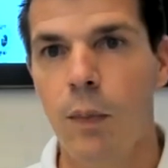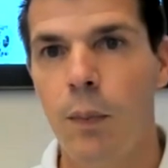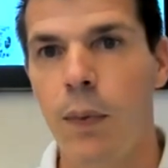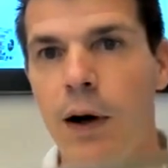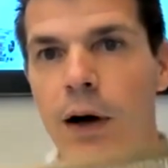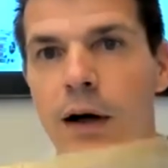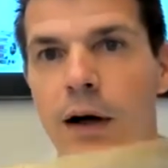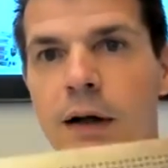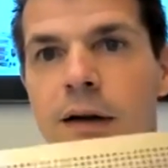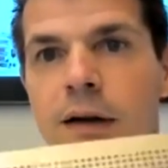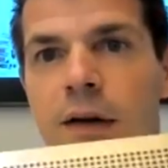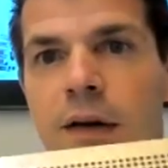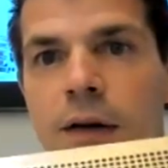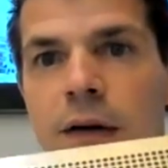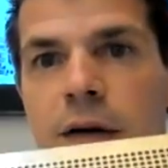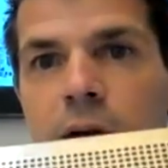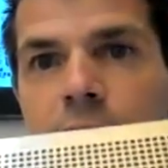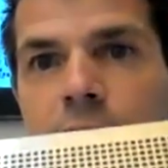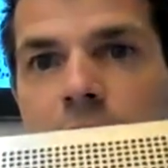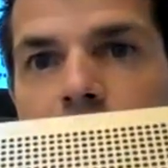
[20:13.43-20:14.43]
part
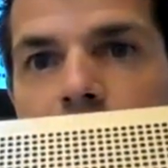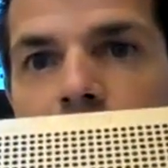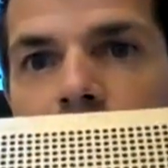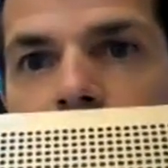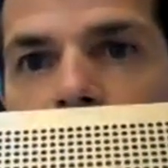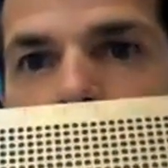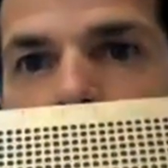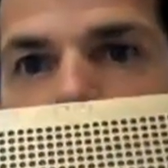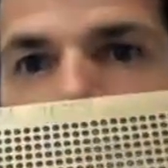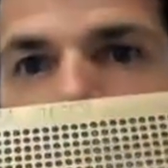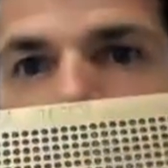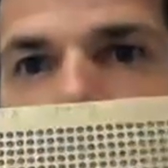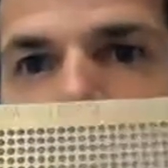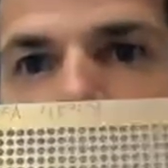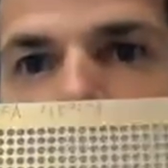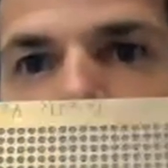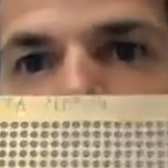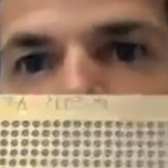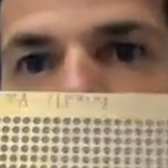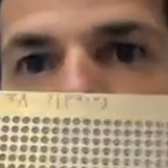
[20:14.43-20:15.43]

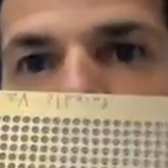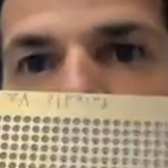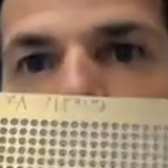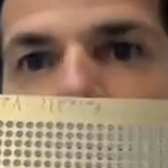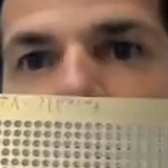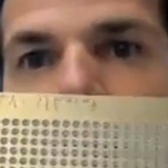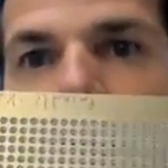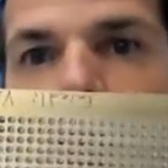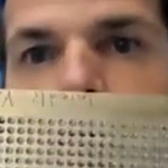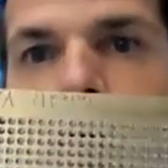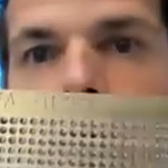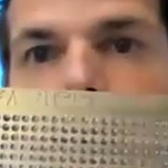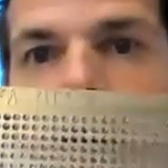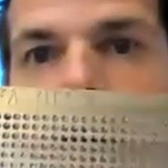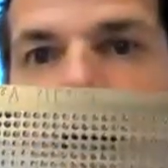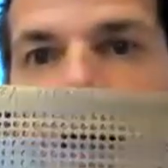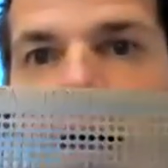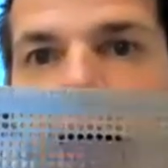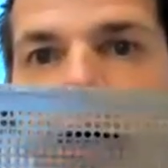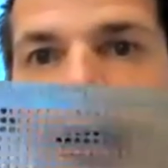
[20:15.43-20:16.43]
that we
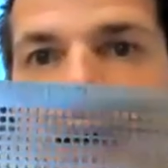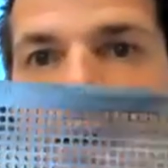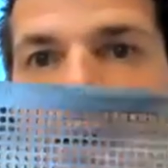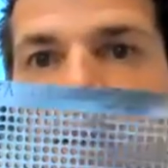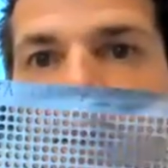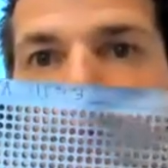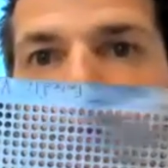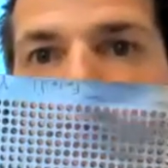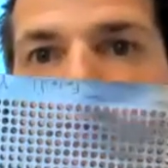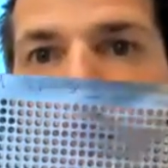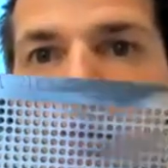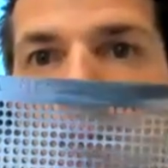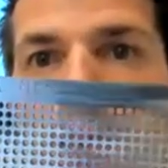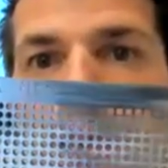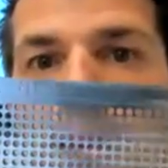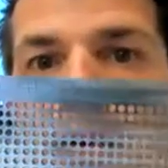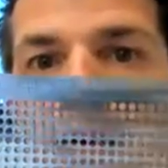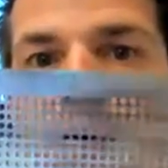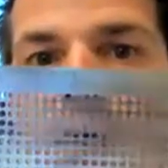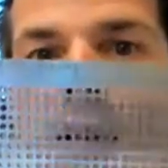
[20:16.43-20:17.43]
make.
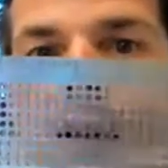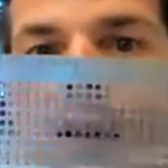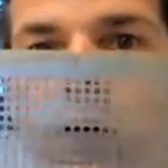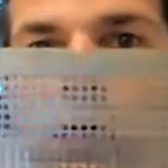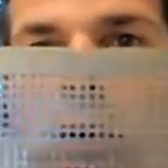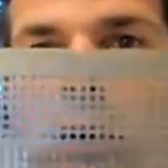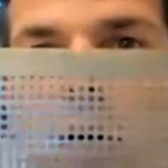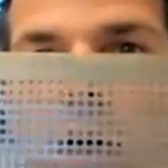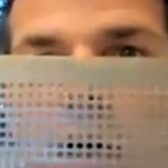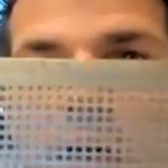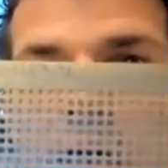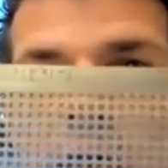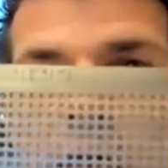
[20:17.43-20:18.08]
So it's a